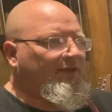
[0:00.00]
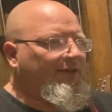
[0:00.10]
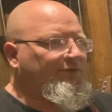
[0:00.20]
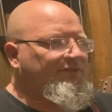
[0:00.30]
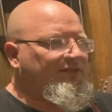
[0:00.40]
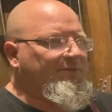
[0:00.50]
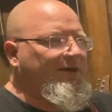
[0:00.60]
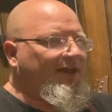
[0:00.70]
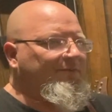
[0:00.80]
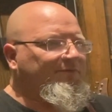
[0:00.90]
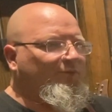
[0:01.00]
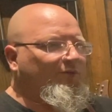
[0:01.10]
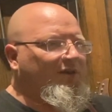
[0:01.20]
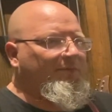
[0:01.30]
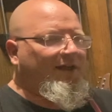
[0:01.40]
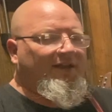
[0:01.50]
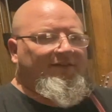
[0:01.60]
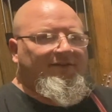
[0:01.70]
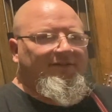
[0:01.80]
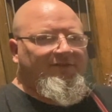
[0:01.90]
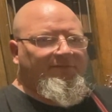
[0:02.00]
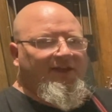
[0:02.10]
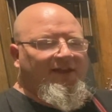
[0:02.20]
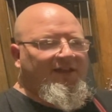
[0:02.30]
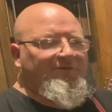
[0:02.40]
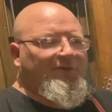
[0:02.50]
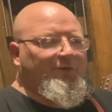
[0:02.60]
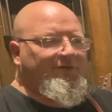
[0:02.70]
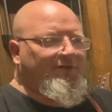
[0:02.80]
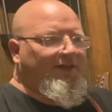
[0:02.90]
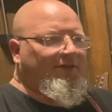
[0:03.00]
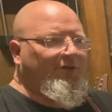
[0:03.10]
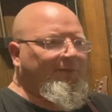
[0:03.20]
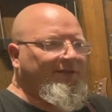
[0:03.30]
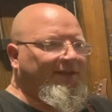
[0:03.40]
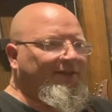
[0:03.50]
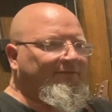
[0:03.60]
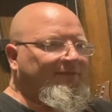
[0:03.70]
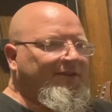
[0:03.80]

I don't see what am I? Some kind of influencer? I don't know about that.